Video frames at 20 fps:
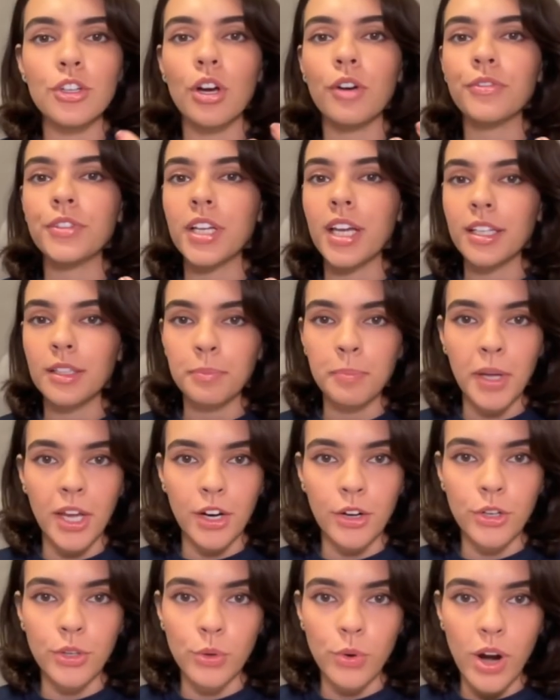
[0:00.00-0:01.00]
of that
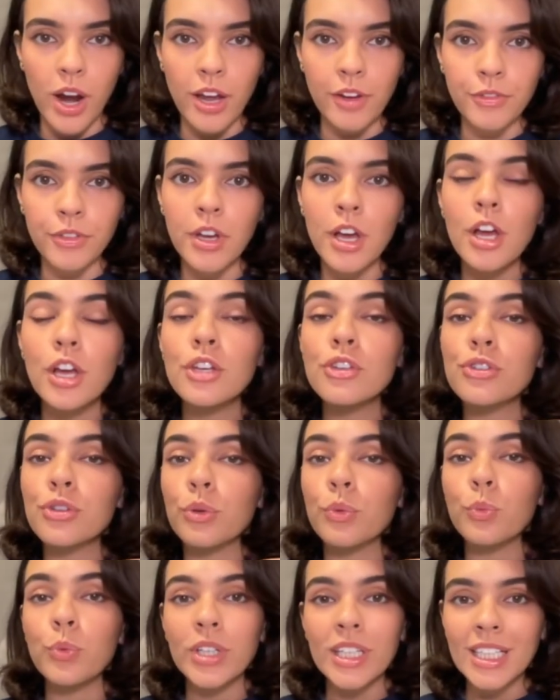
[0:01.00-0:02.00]
paragraph. So
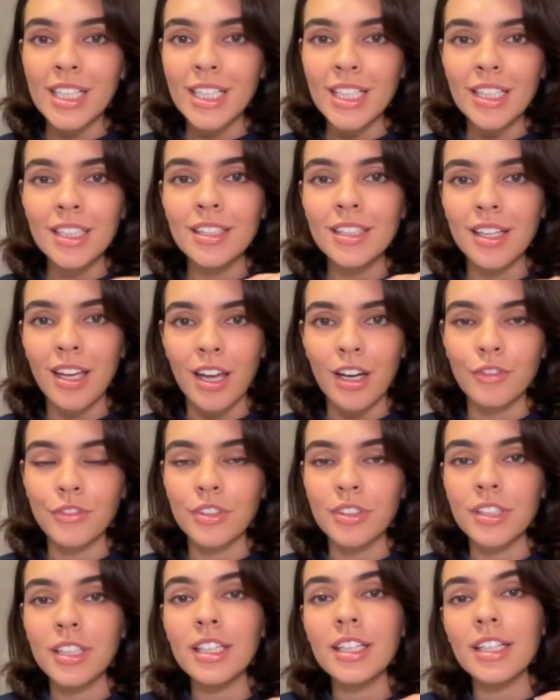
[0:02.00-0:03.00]
reading it
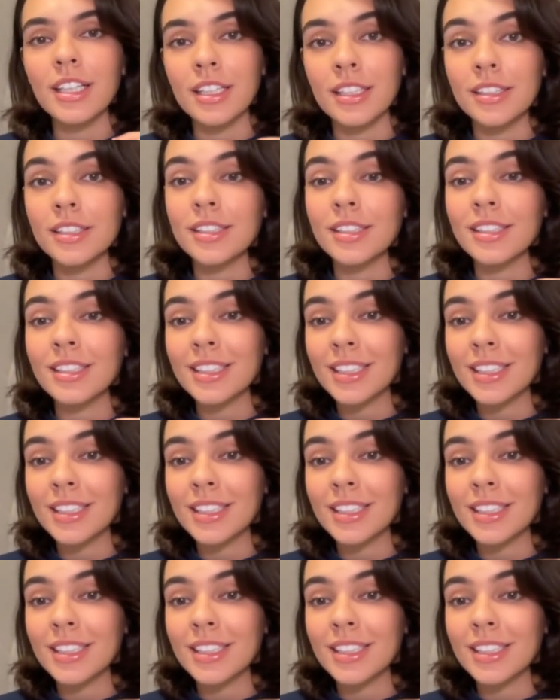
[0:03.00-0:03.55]
carefully is